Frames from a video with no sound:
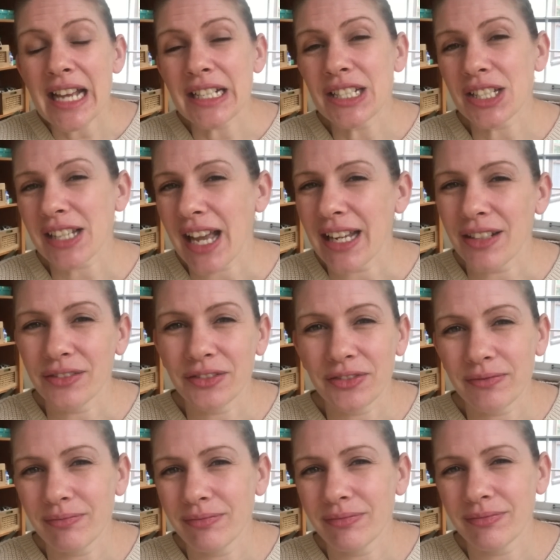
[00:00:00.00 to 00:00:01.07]
just kind of
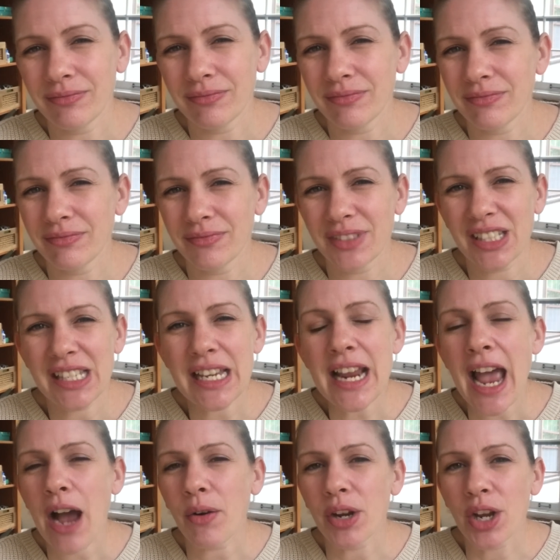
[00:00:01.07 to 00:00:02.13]
see
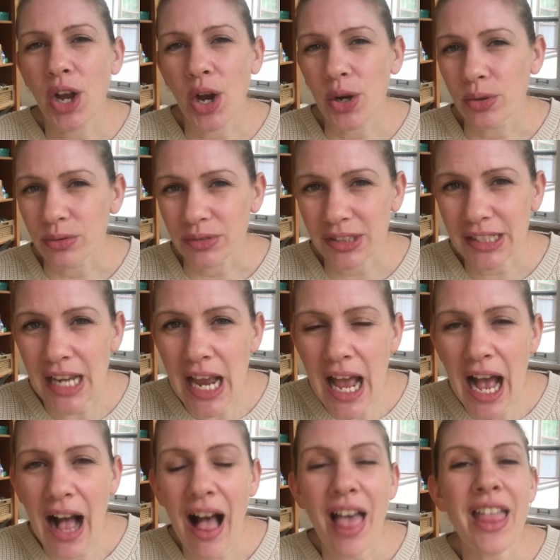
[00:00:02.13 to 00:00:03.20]
how it goes.
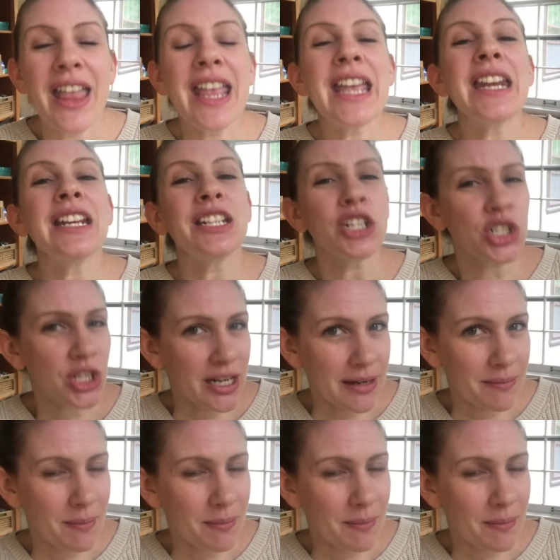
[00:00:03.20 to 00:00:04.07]
In addition,